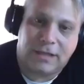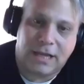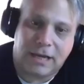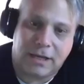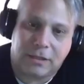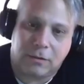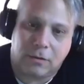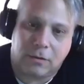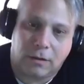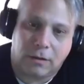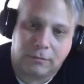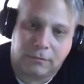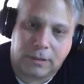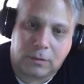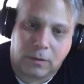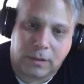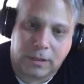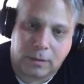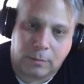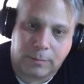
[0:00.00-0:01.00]
Thank you all. The
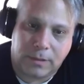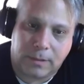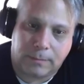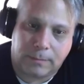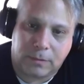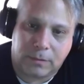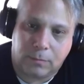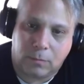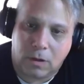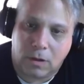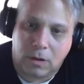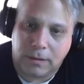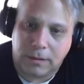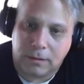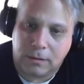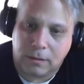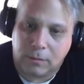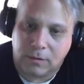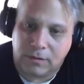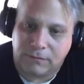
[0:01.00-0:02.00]
recording will be up tomorrow, and
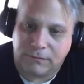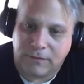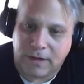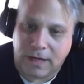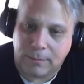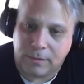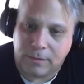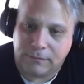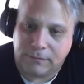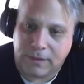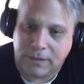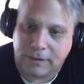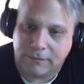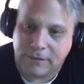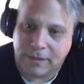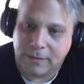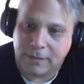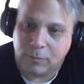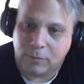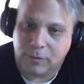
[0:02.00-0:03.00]
you know where to find me if you have
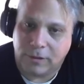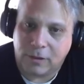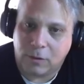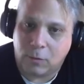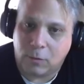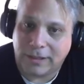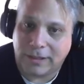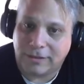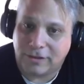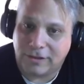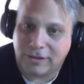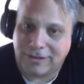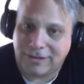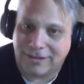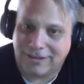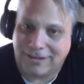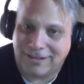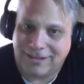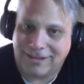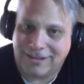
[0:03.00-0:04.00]
any more
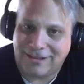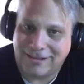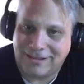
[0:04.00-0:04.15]
questions.